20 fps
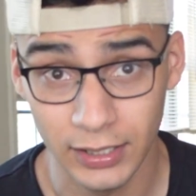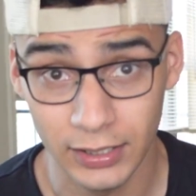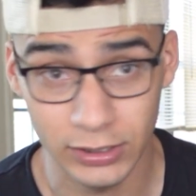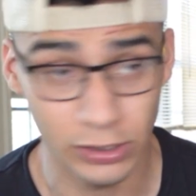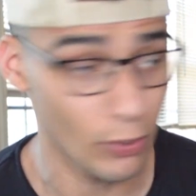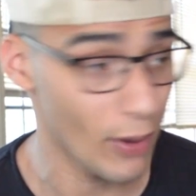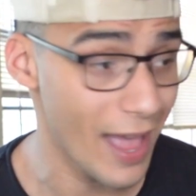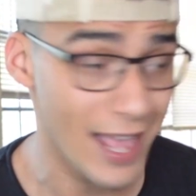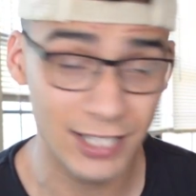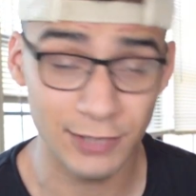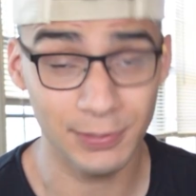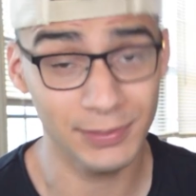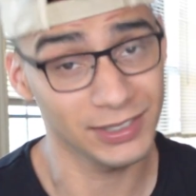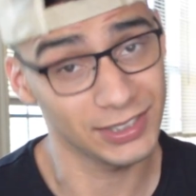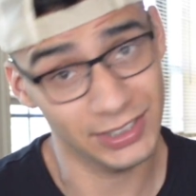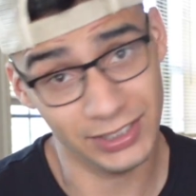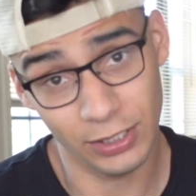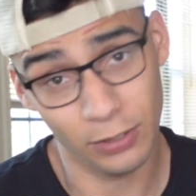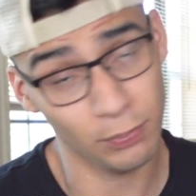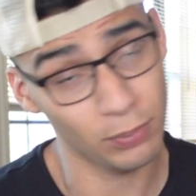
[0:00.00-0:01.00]
So Aspen's
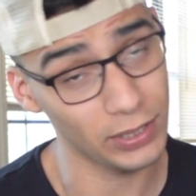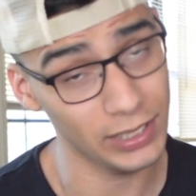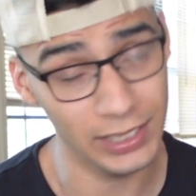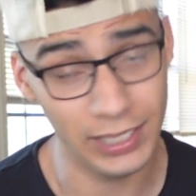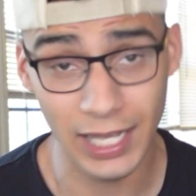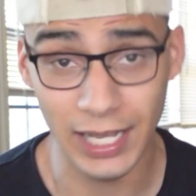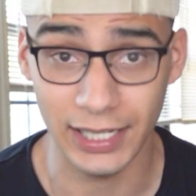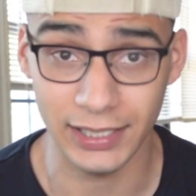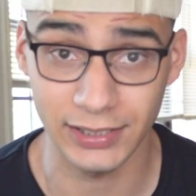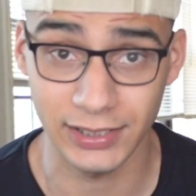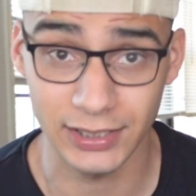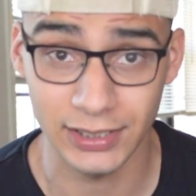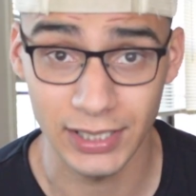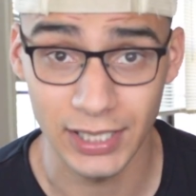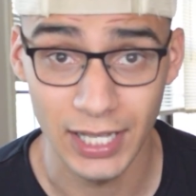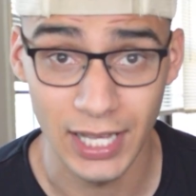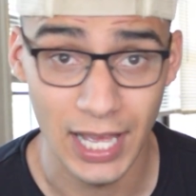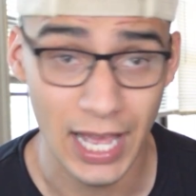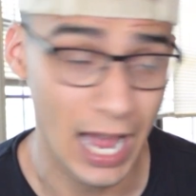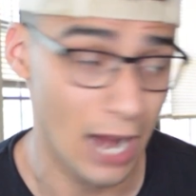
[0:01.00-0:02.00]
still pretty nice.
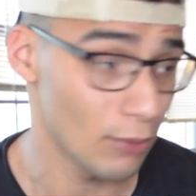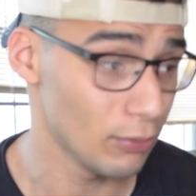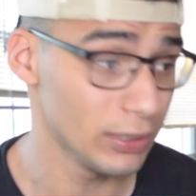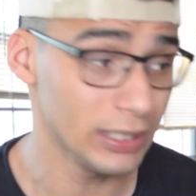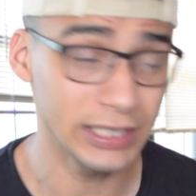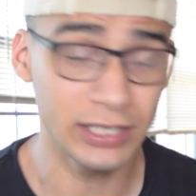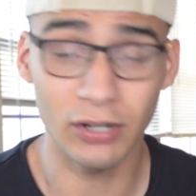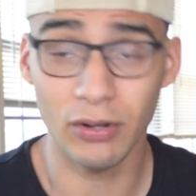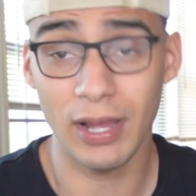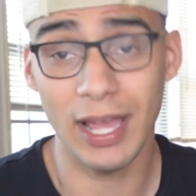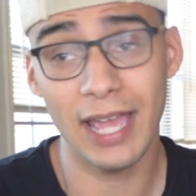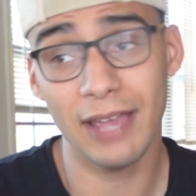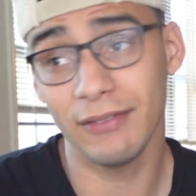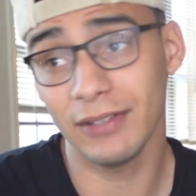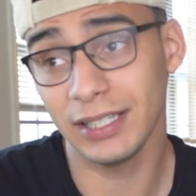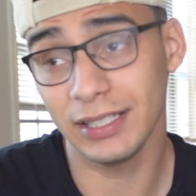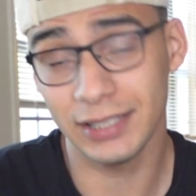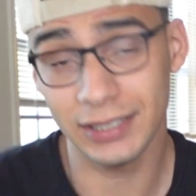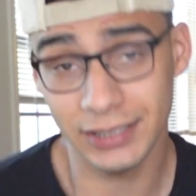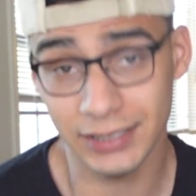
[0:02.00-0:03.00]
I really don't have
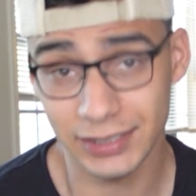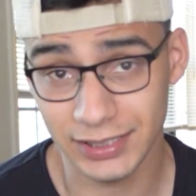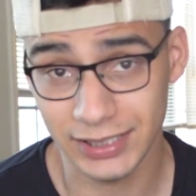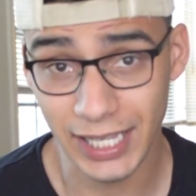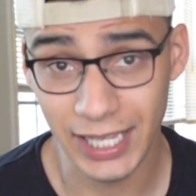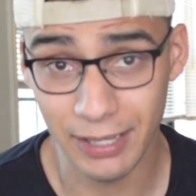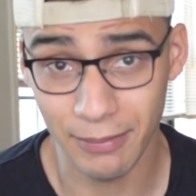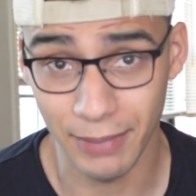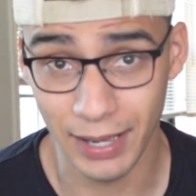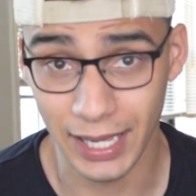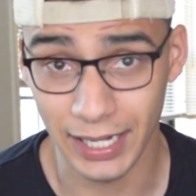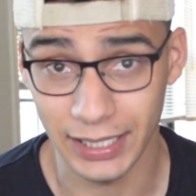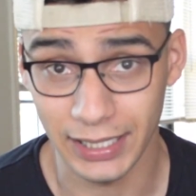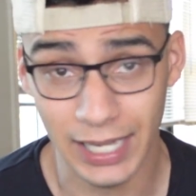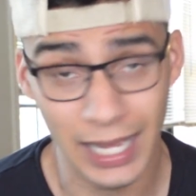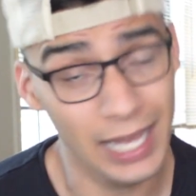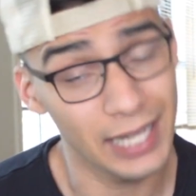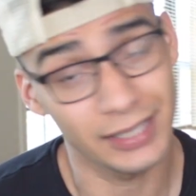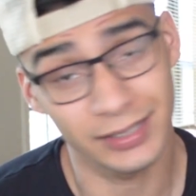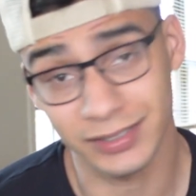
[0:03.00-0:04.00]
anything to say about
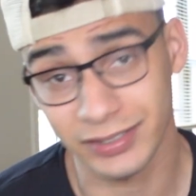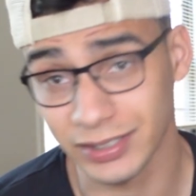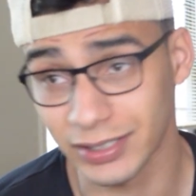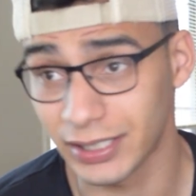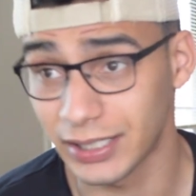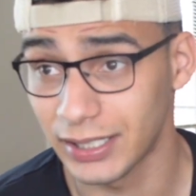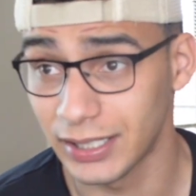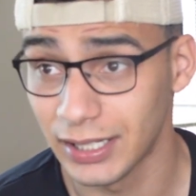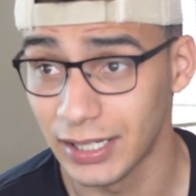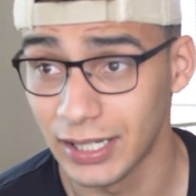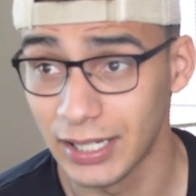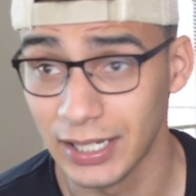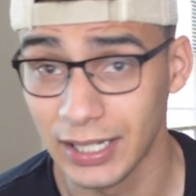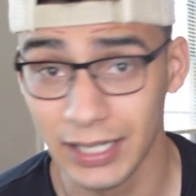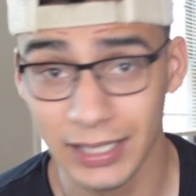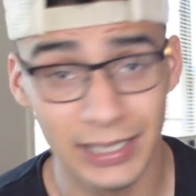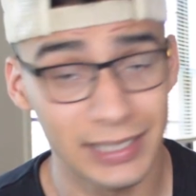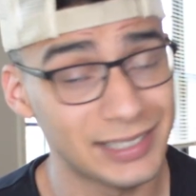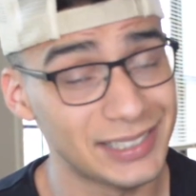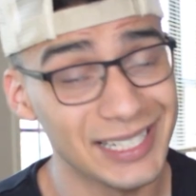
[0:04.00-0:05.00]
it, honestly.
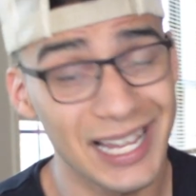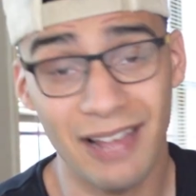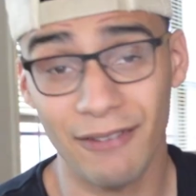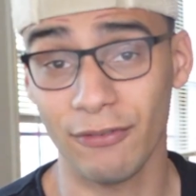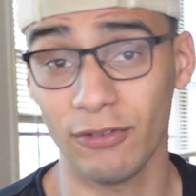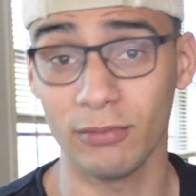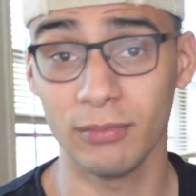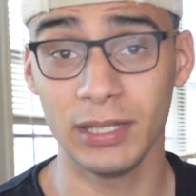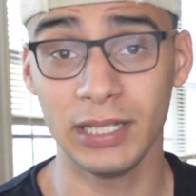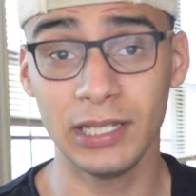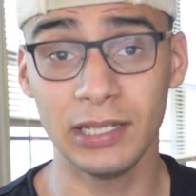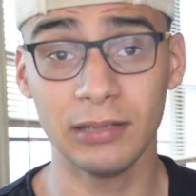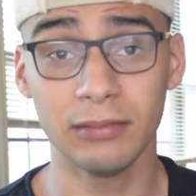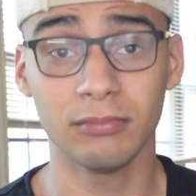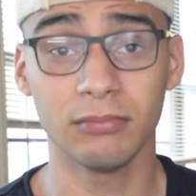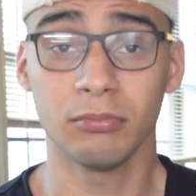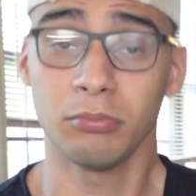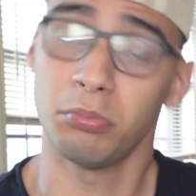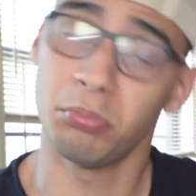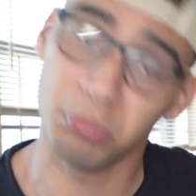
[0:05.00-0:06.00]
It's not for me,
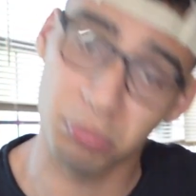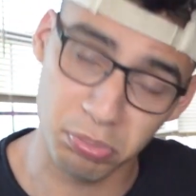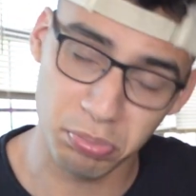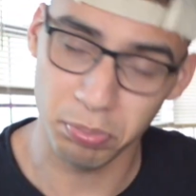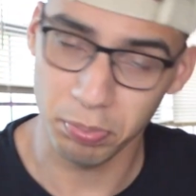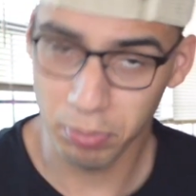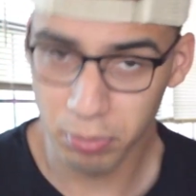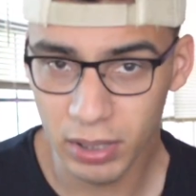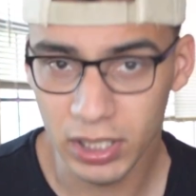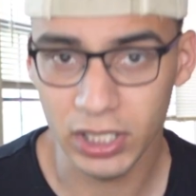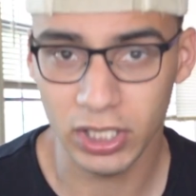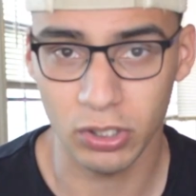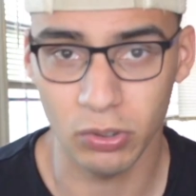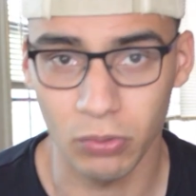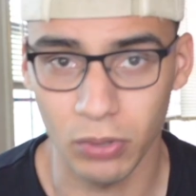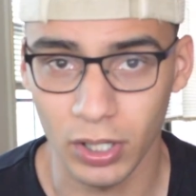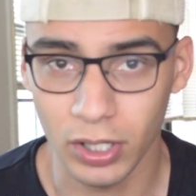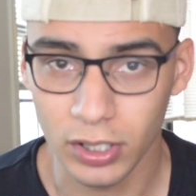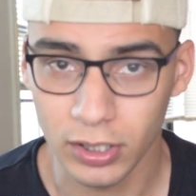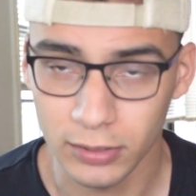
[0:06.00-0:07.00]
but it could
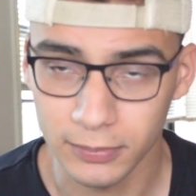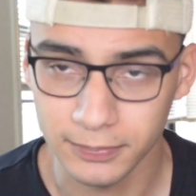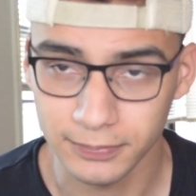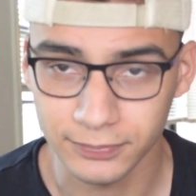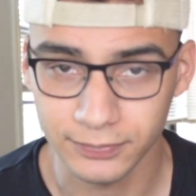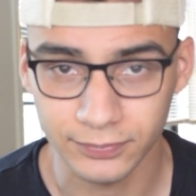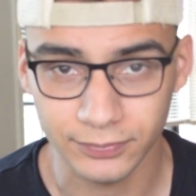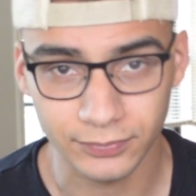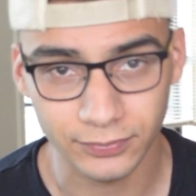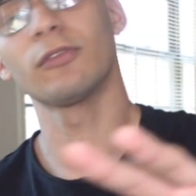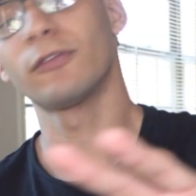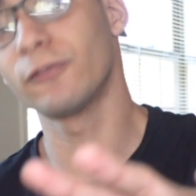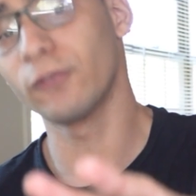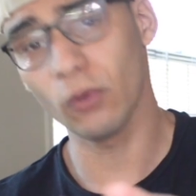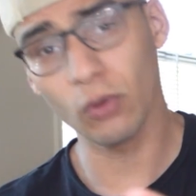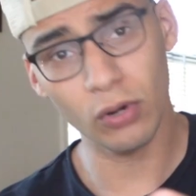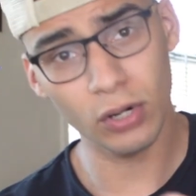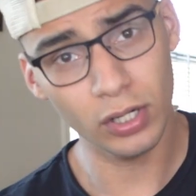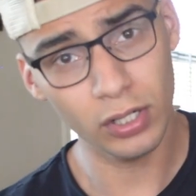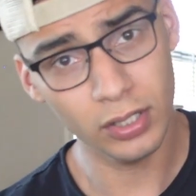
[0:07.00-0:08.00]
work. For
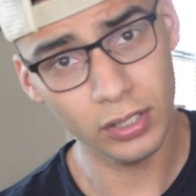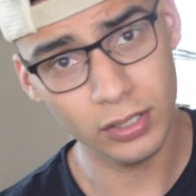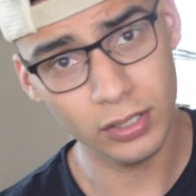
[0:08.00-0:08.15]
4,